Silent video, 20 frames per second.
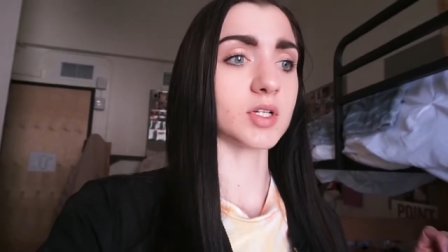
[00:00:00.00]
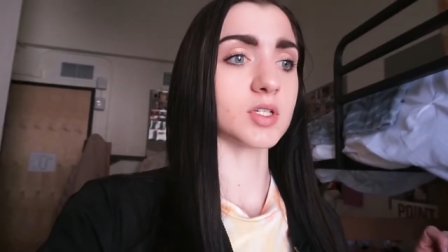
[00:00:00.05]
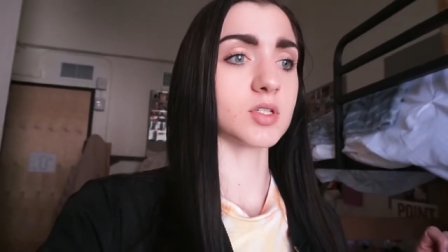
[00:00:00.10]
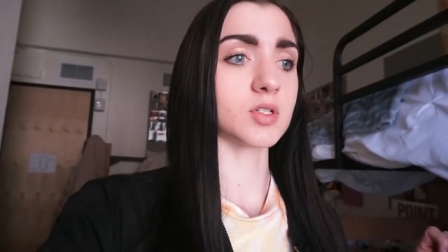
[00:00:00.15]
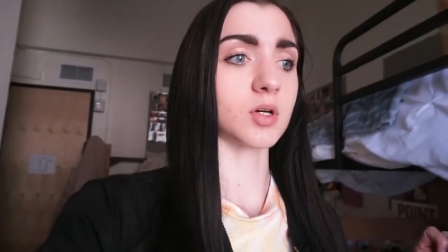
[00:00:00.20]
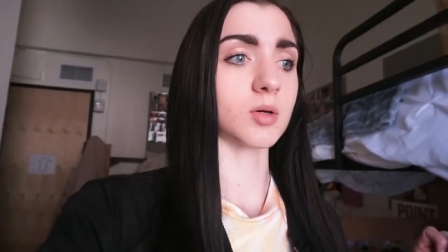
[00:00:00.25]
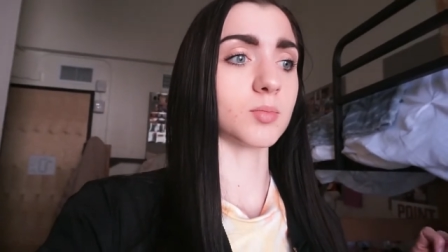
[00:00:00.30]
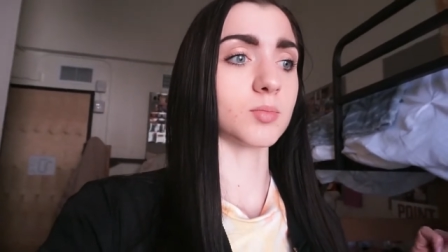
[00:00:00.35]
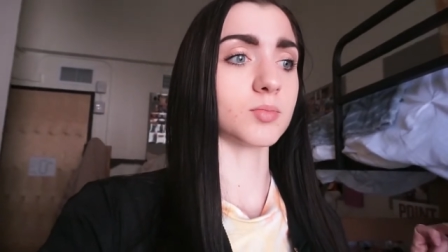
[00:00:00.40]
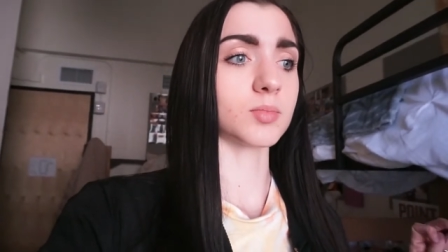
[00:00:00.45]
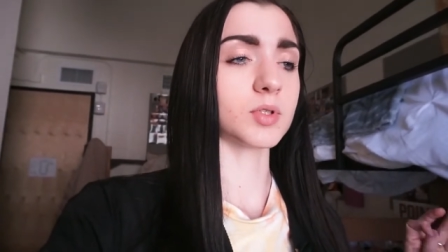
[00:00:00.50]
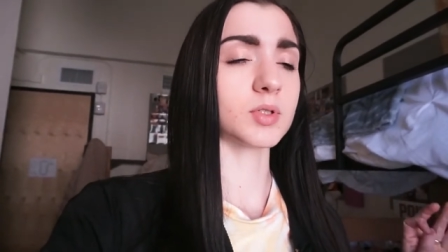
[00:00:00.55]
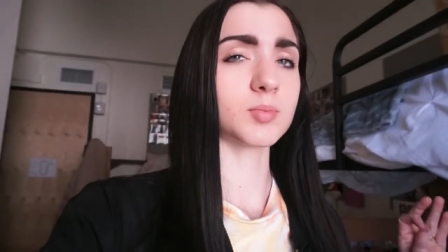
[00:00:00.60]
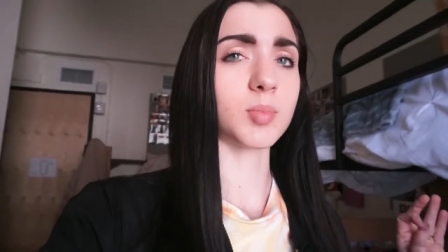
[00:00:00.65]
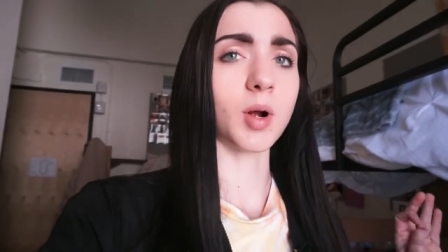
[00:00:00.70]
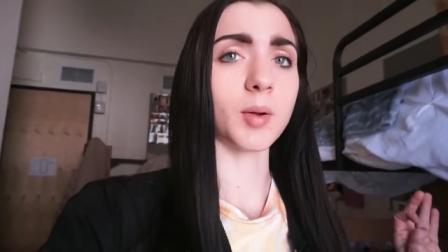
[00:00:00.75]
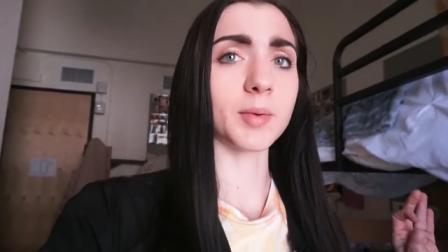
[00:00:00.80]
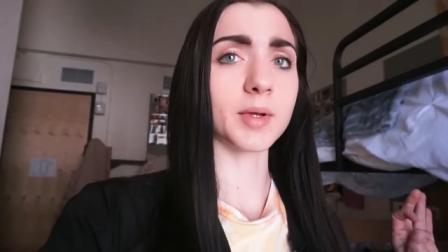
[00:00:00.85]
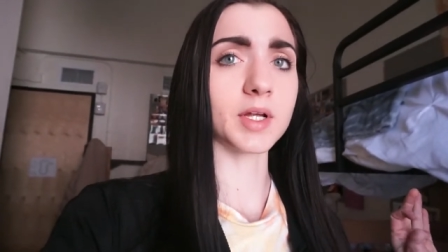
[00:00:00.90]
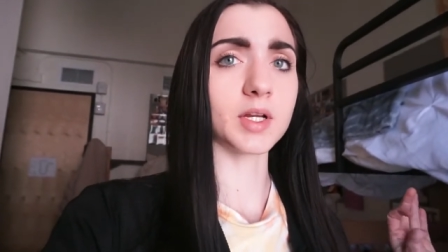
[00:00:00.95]
So I'm
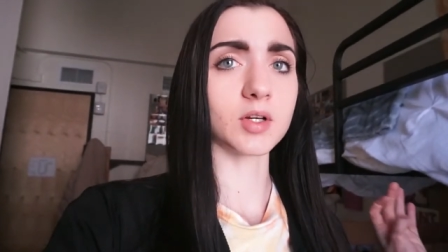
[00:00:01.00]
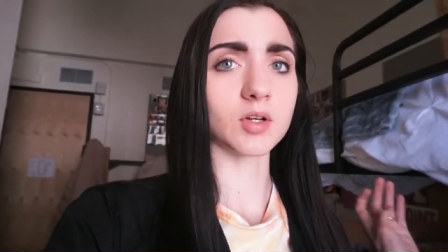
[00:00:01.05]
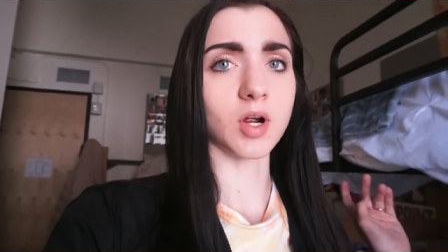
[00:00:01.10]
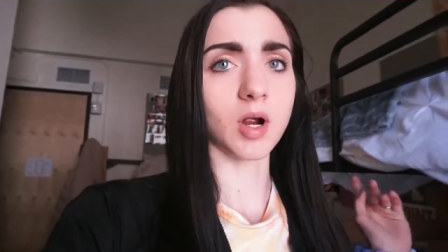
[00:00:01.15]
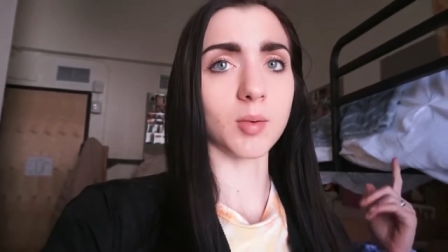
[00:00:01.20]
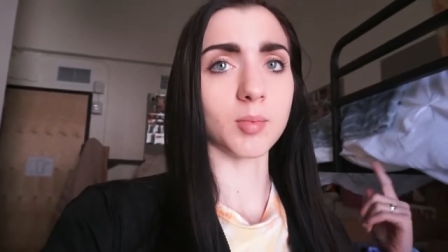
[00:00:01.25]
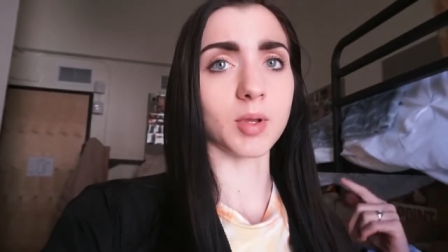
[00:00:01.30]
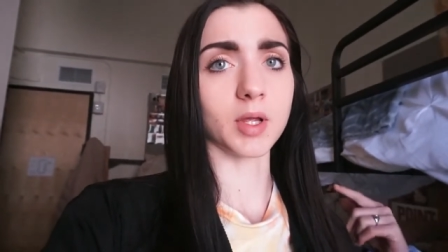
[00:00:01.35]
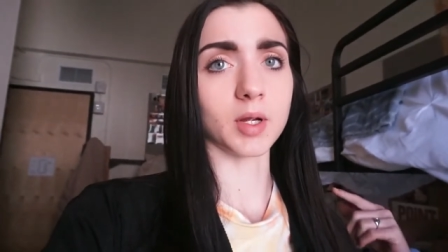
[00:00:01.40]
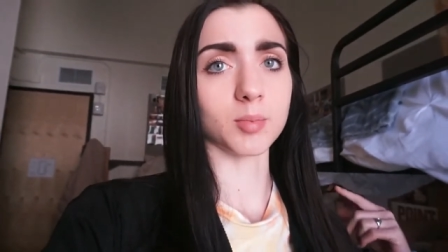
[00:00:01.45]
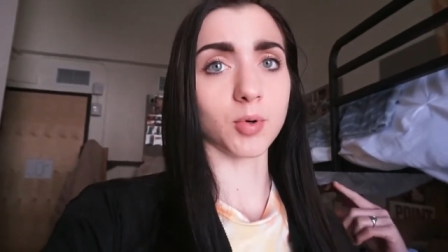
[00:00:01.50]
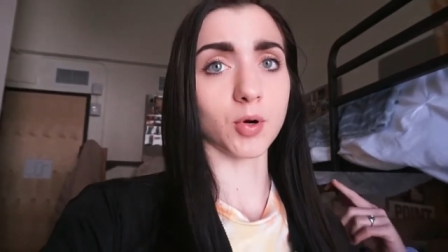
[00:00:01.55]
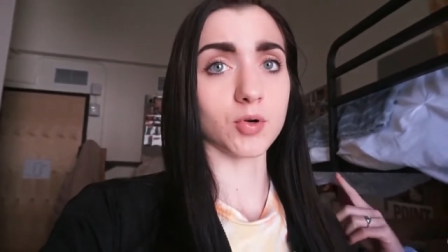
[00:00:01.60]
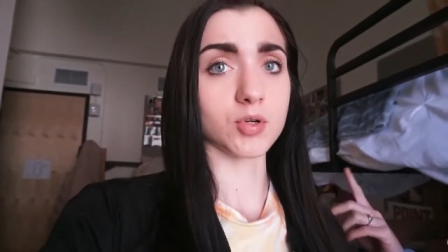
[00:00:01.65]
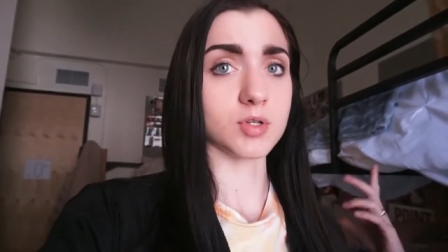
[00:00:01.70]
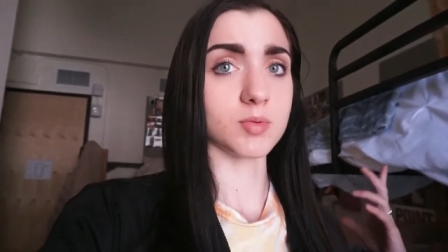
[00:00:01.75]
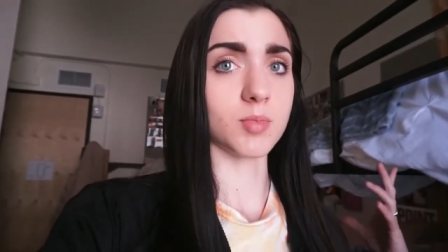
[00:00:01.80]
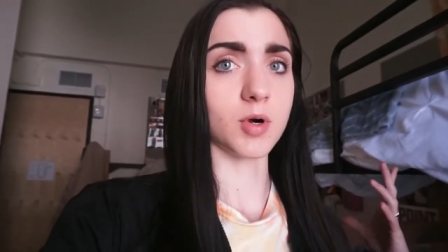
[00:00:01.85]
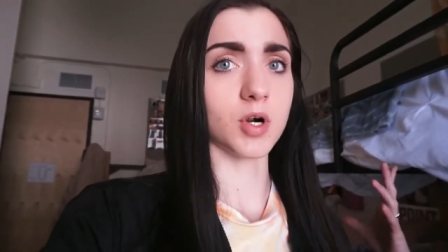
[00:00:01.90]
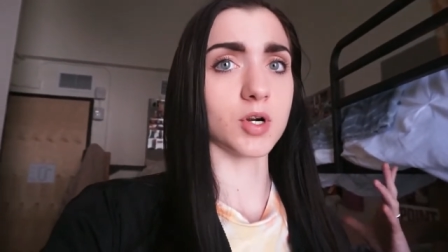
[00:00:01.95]
probably going to grab like a
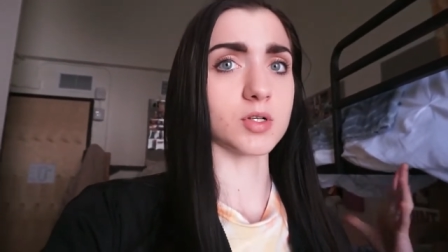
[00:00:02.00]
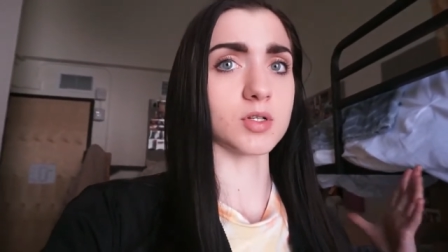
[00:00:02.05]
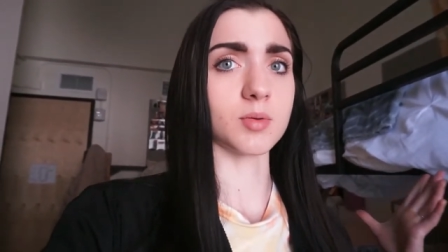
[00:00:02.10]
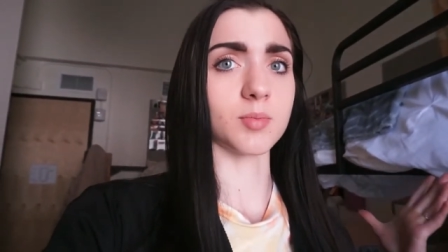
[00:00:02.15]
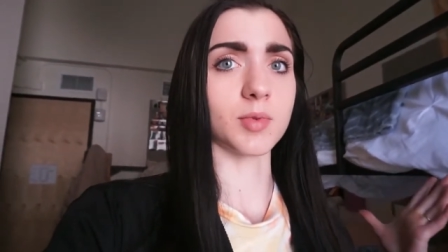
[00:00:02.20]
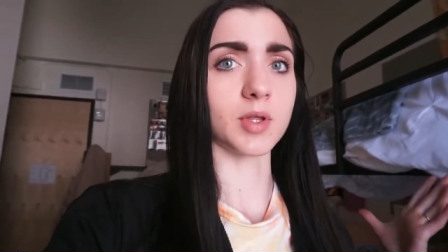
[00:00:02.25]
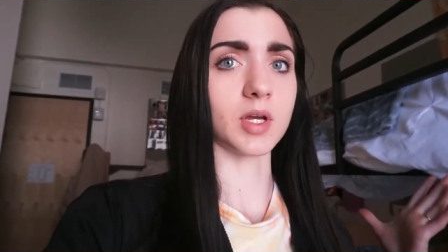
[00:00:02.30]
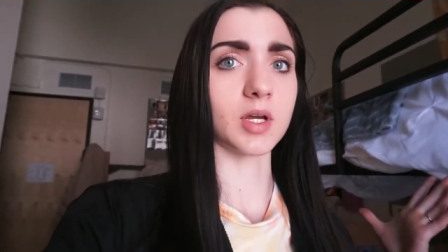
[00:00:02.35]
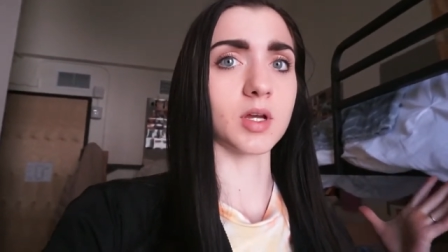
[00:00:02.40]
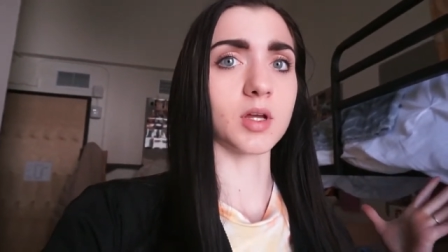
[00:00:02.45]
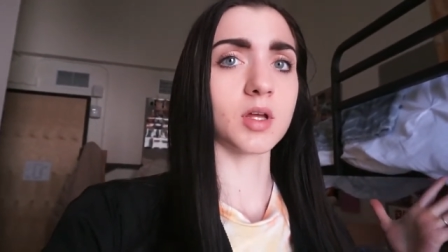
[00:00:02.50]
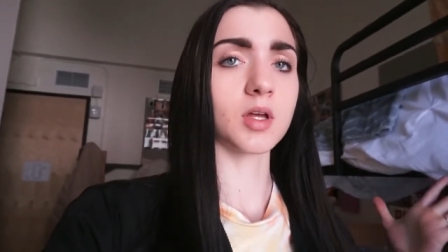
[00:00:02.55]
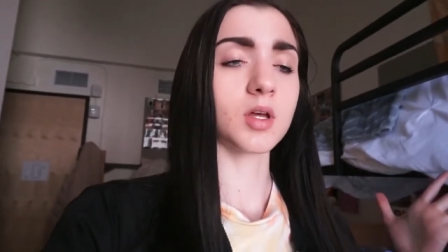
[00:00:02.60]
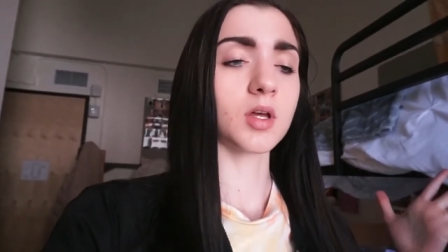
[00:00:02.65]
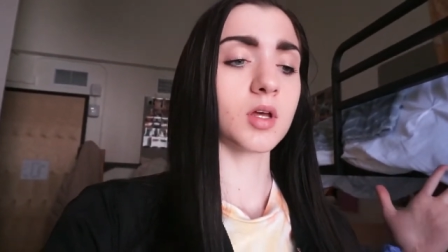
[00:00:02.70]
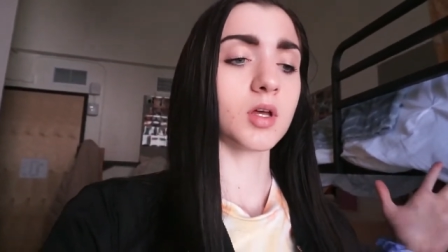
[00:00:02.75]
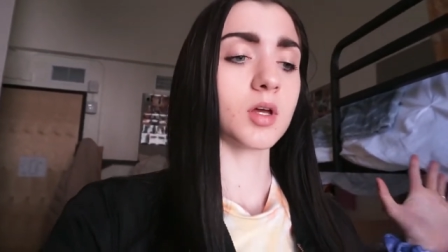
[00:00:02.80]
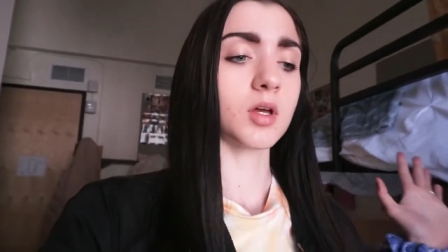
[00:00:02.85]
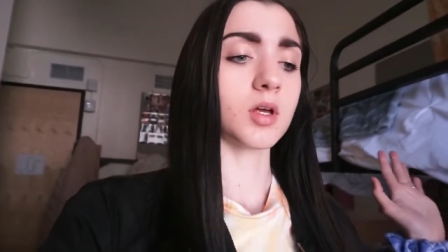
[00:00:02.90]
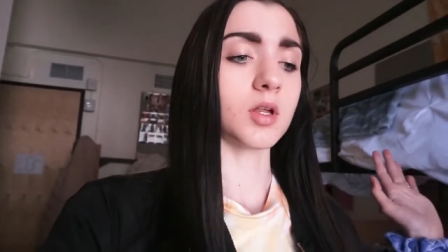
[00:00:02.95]
protein bar or something
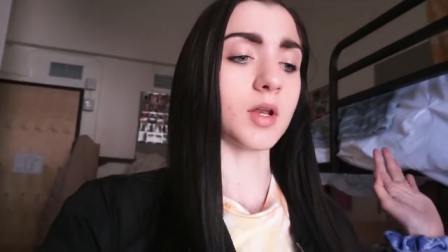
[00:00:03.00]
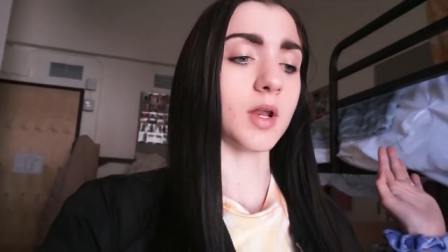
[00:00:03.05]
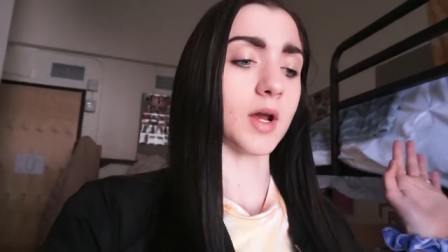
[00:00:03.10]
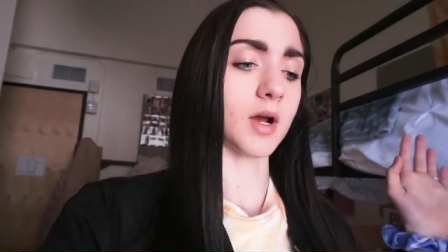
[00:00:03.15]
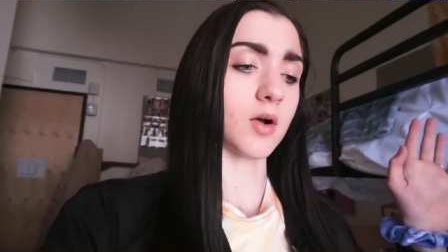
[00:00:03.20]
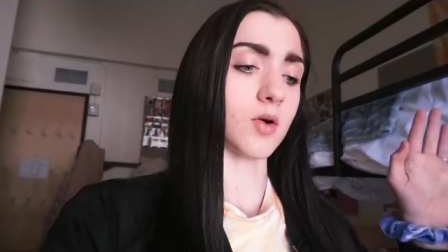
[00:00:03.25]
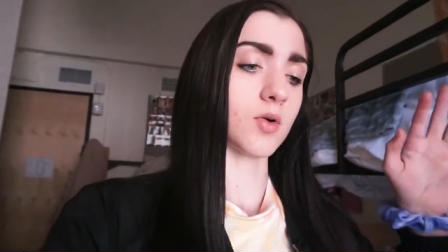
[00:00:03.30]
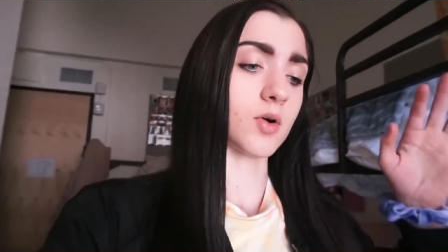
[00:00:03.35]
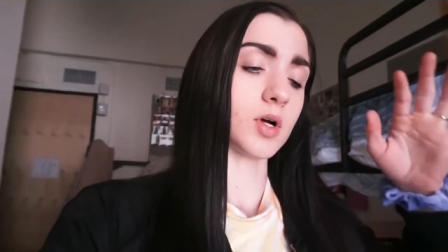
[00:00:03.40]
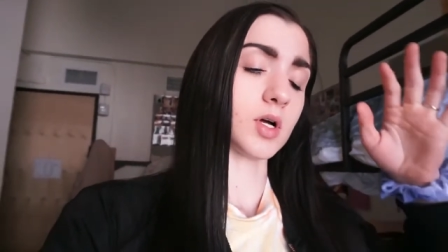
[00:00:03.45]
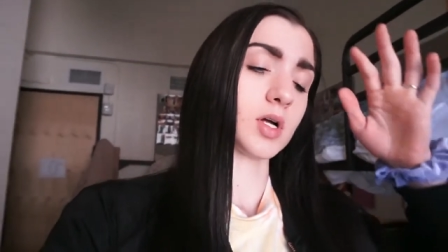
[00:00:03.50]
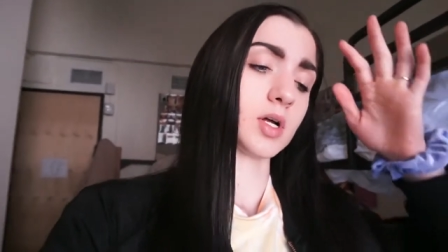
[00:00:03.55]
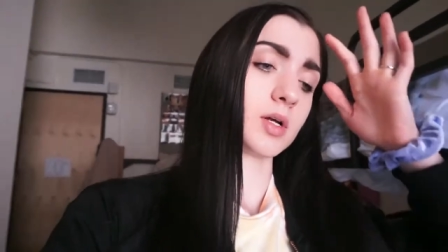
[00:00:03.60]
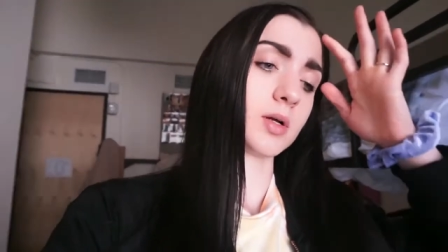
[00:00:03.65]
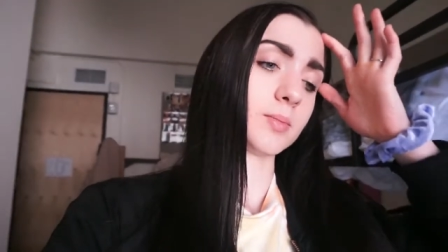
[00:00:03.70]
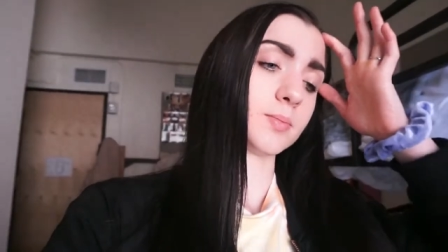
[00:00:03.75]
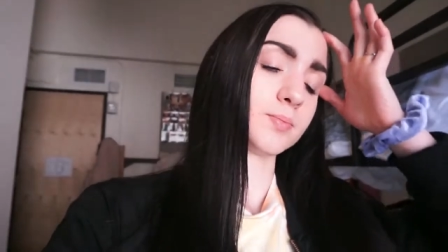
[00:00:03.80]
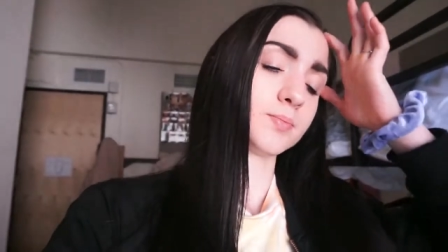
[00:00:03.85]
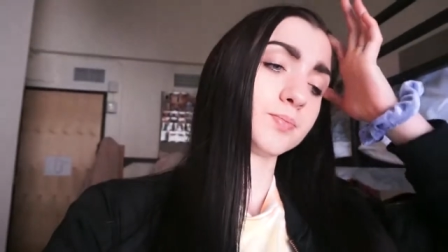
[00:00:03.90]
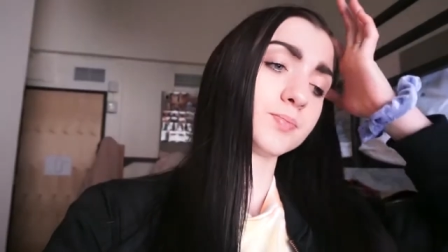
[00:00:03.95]
now.
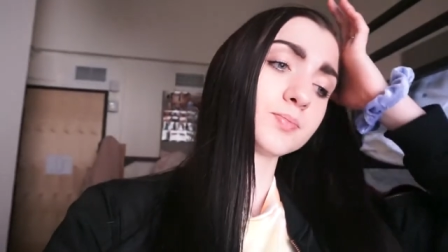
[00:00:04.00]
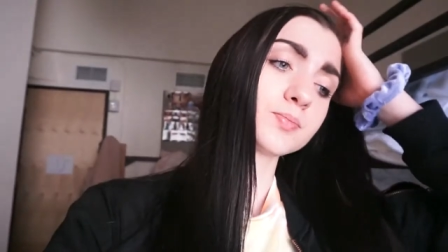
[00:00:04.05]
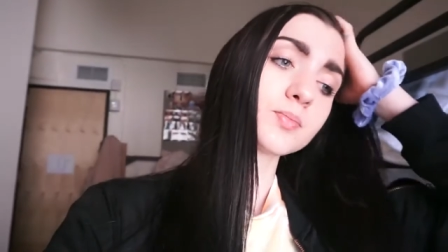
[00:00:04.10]
Um,